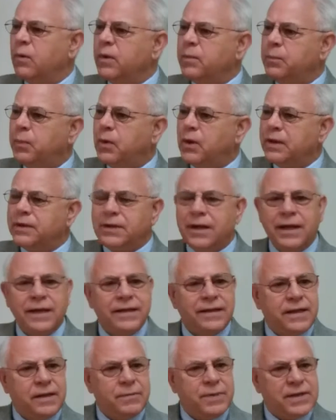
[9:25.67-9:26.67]
We put a
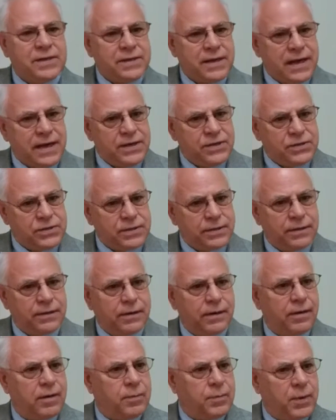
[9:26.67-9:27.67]
limitation
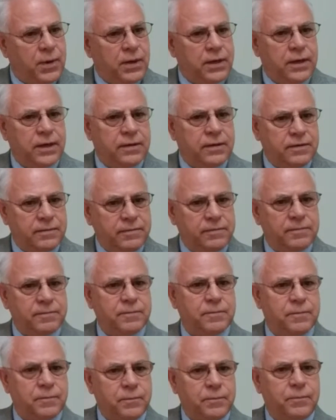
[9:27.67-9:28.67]
upon
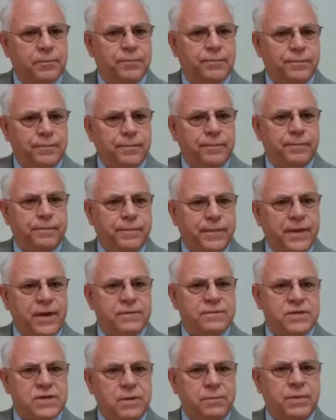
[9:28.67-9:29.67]
it
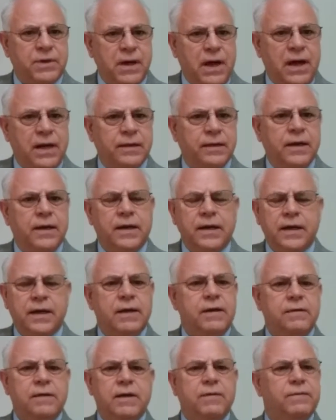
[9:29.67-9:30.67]
of some kind,
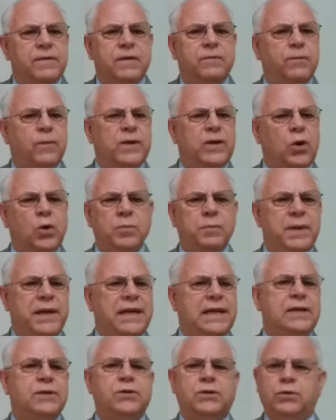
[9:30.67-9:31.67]
even if we don't
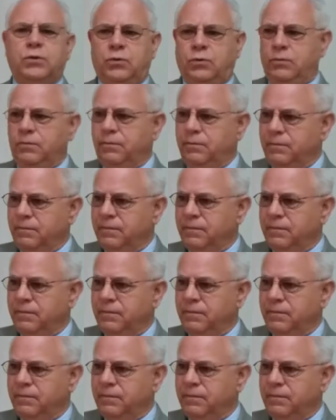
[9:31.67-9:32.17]
mean to.